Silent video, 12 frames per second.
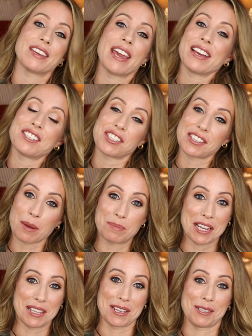you can't just
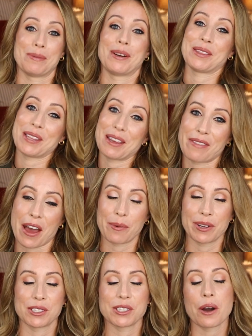update this one and leave that one.